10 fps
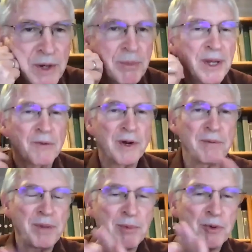pe- when
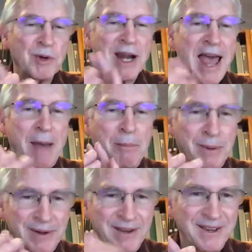people clap
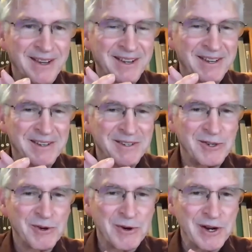
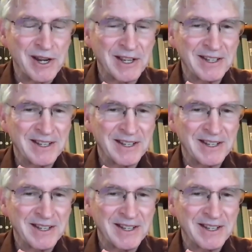during.